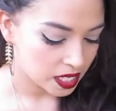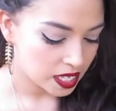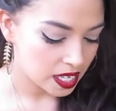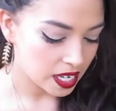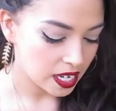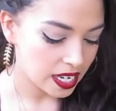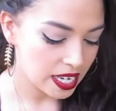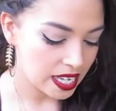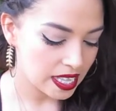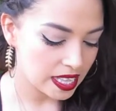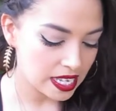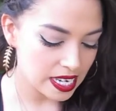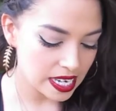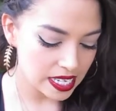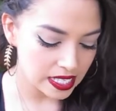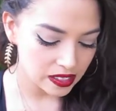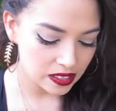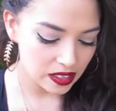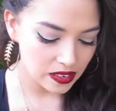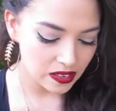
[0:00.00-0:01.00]
Alright, and the
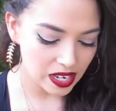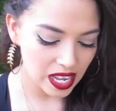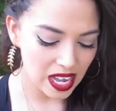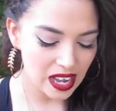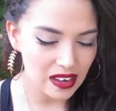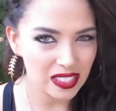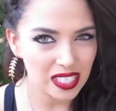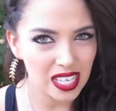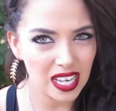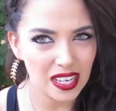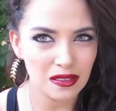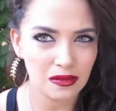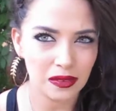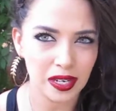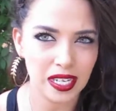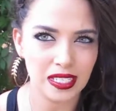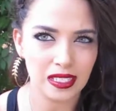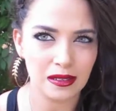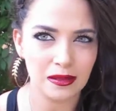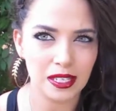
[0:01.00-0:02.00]
next favorite I have is kind of random.